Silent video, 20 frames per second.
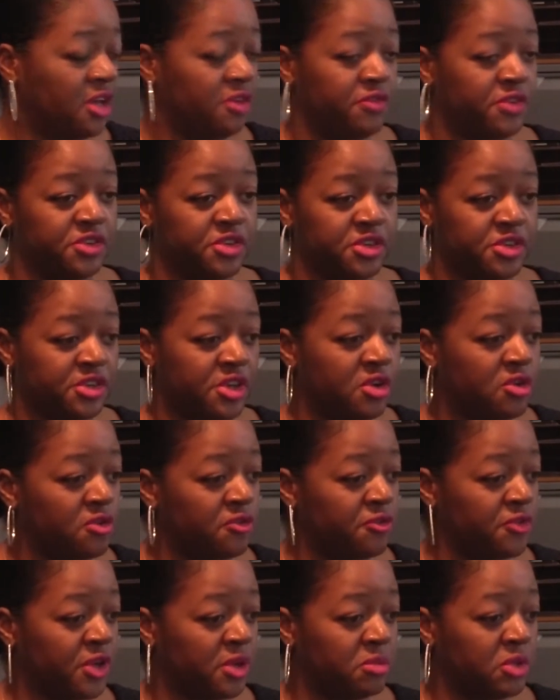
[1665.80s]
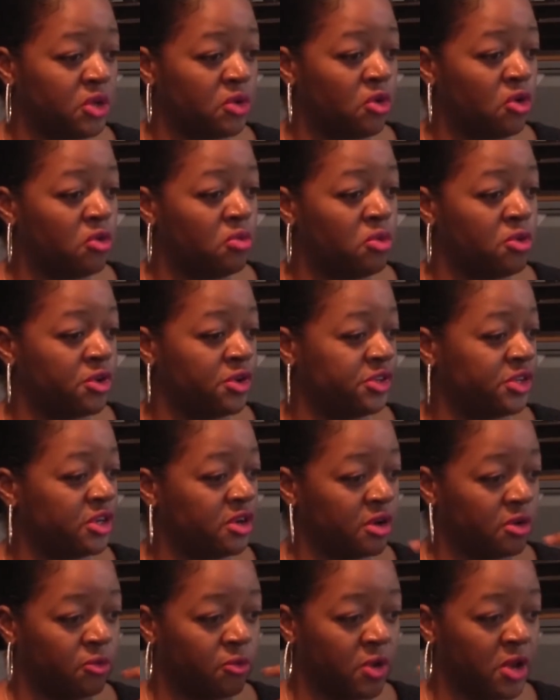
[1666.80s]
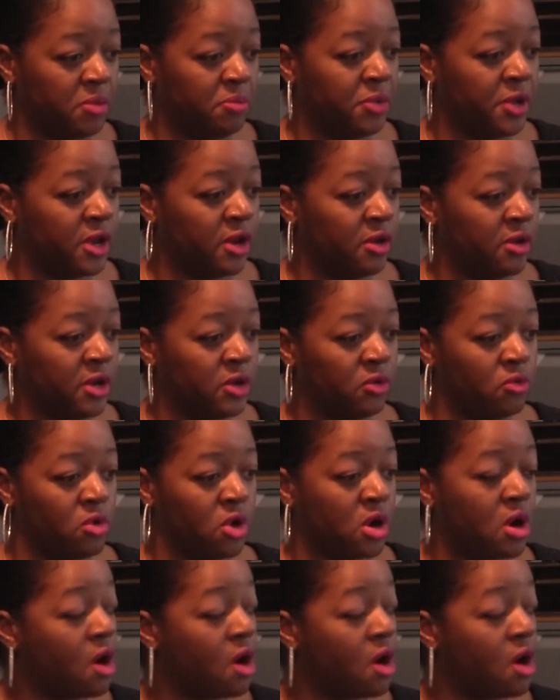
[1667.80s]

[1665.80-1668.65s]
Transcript: If it's a single family home, or is it a grandparent or a